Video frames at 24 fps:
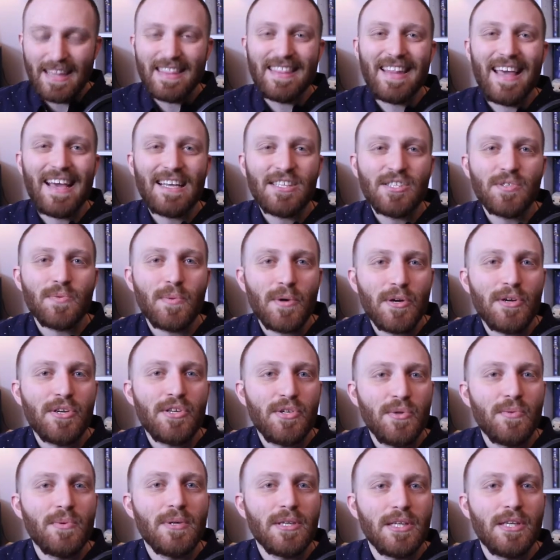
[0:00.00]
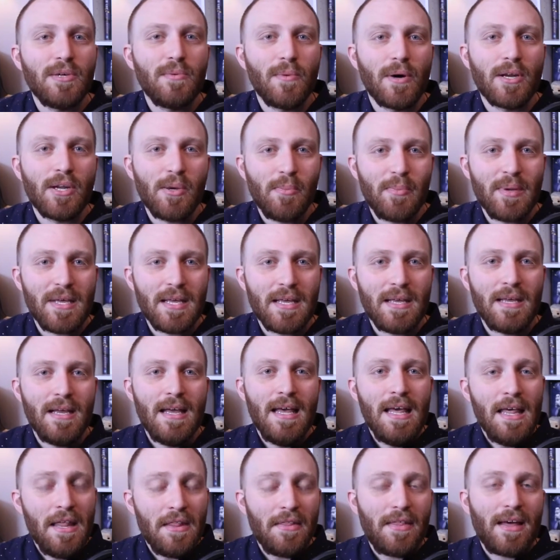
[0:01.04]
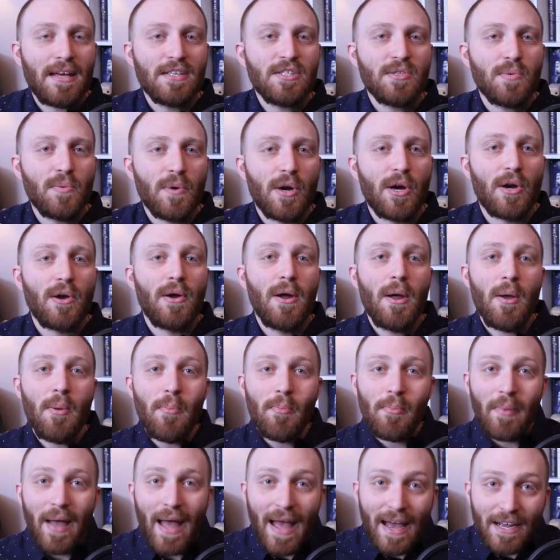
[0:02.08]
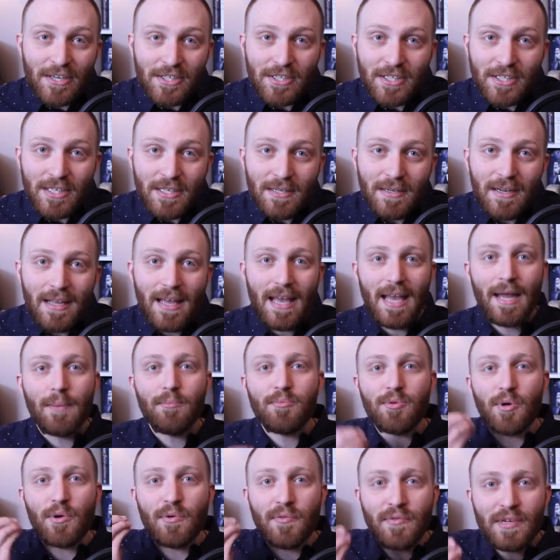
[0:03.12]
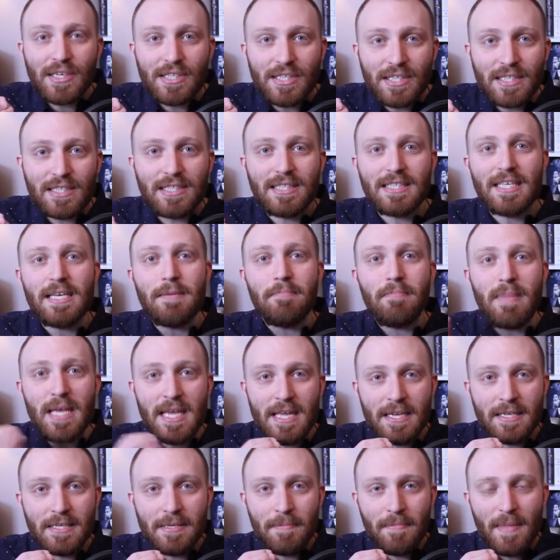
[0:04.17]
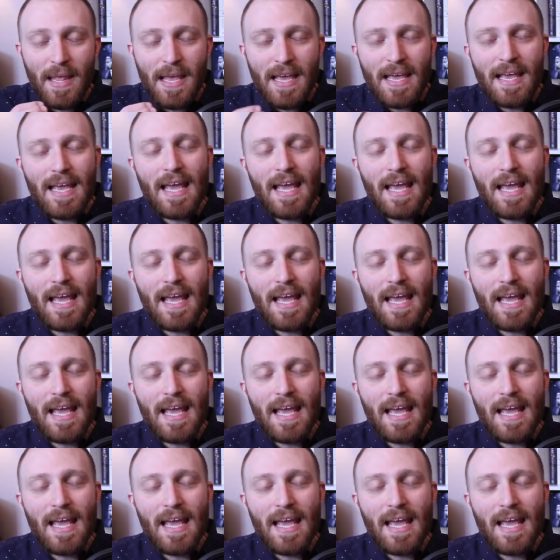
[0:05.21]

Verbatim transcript: And that's where you really want to be. That's where passion and proficiency meet.